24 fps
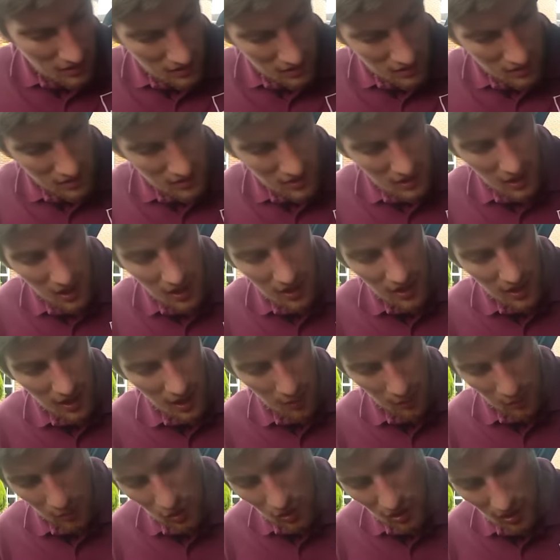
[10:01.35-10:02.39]
to sunny
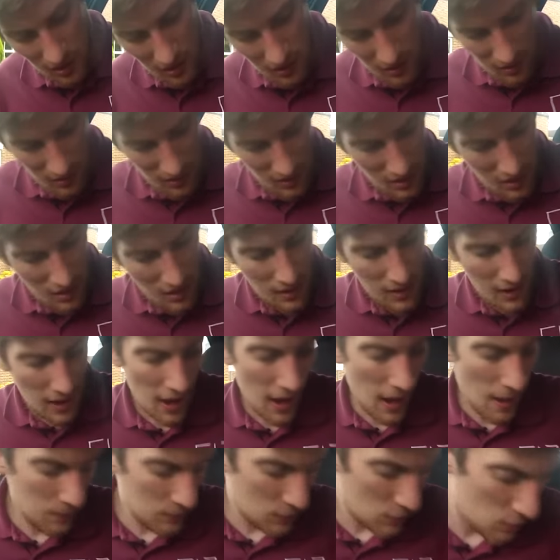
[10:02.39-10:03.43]
Hampshire.
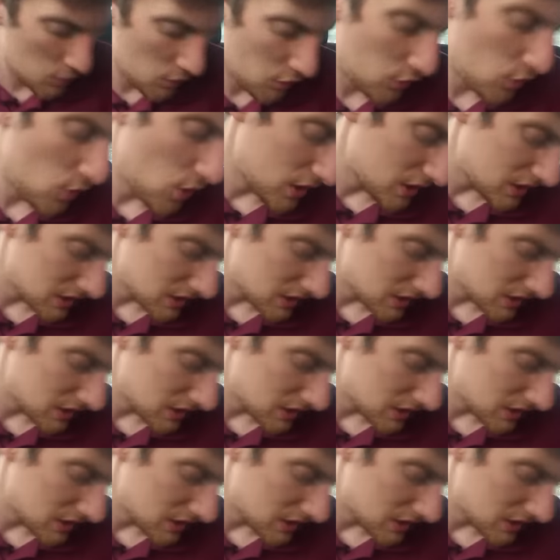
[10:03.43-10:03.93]
Just thought I'd